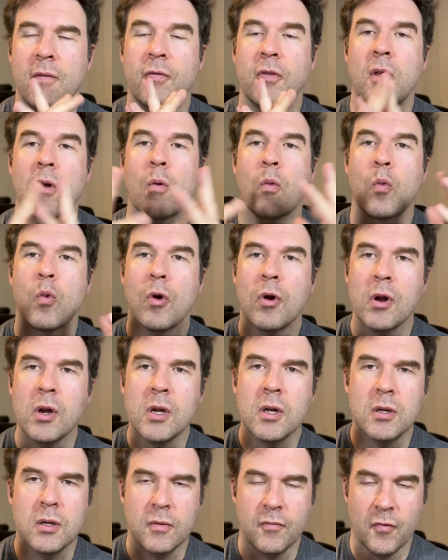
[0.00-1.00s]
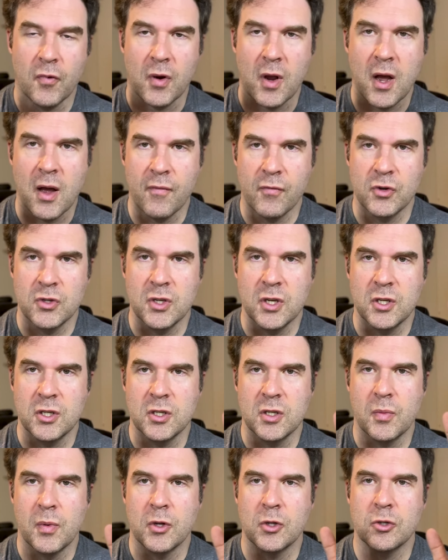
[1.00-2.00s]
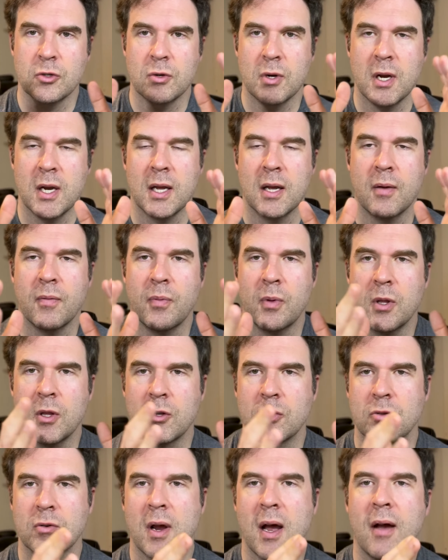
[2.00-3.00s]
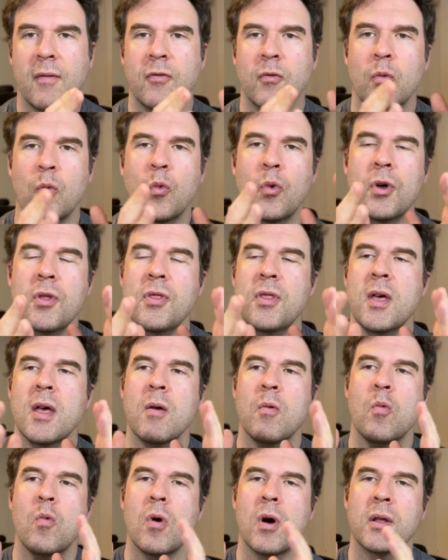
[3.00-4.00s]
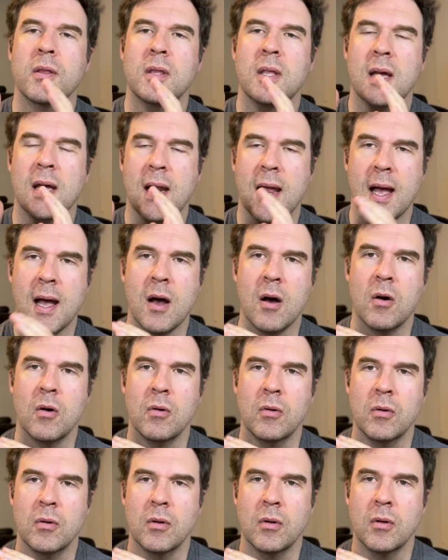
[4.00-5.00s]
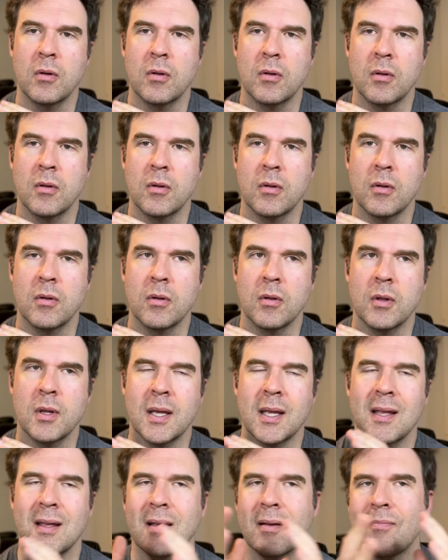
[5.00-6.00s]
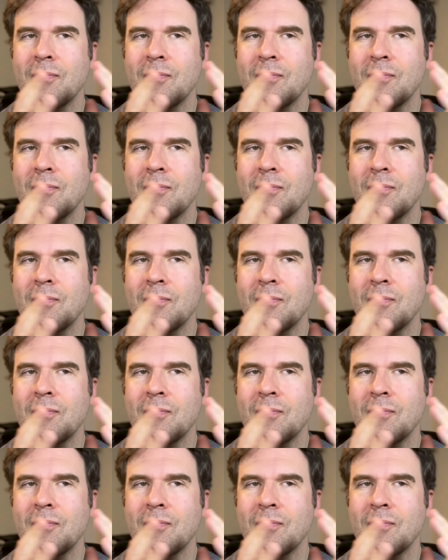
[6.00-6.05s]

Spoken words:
there were conversations about trading up in the draft, would they want that out? Like,